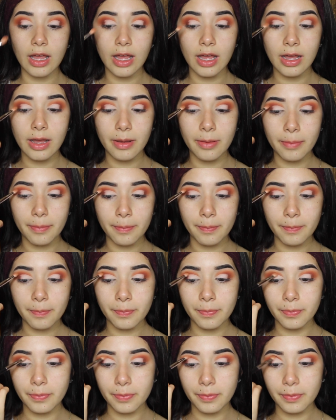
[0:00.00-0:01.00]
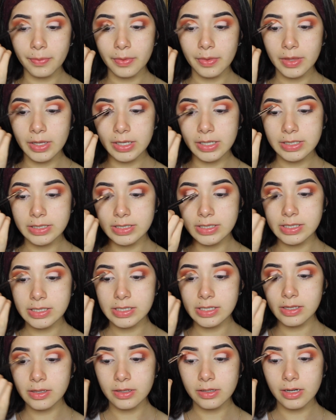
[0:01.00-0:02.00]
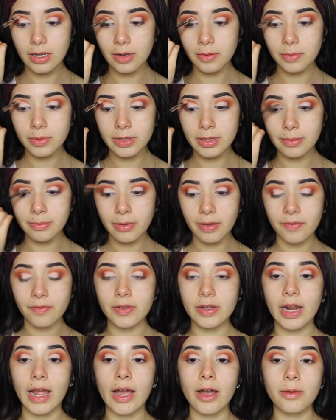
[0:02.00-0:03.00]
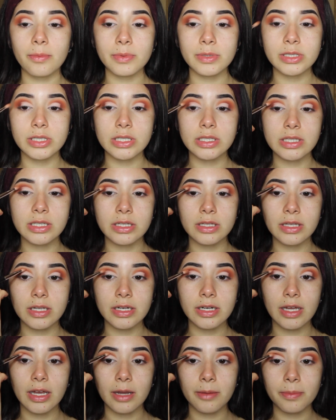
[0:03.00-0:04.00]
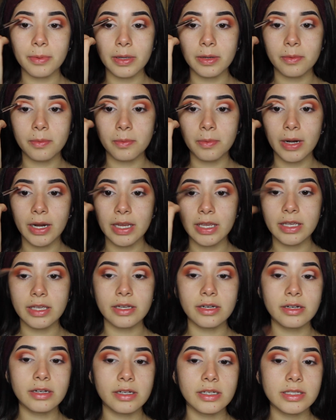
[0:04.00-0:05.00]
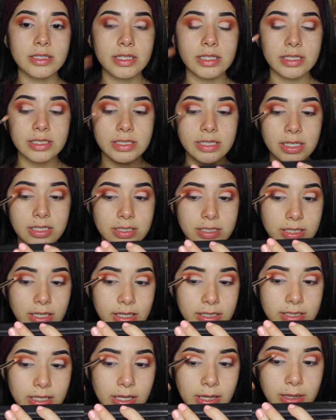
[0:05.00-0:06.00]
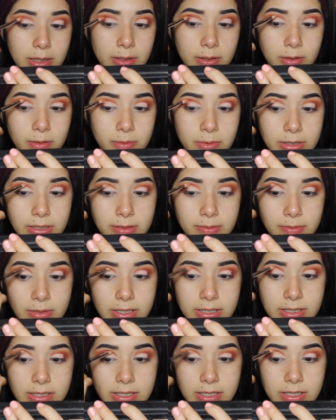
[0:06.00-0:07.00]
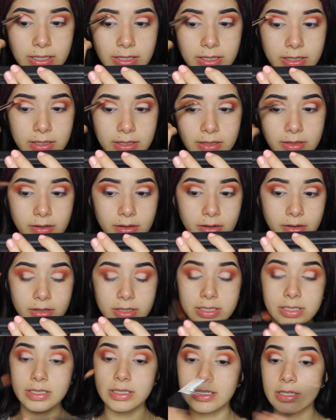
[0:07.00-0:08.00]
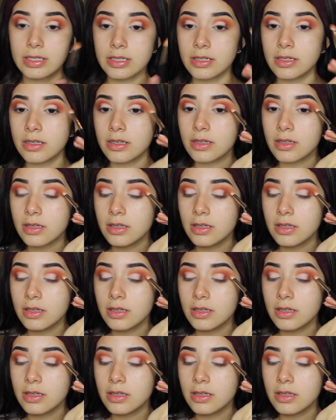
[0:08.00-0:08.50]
the concealer. Not really buff it out, but just clean it up like right here because it does get a little bit messy, or it did.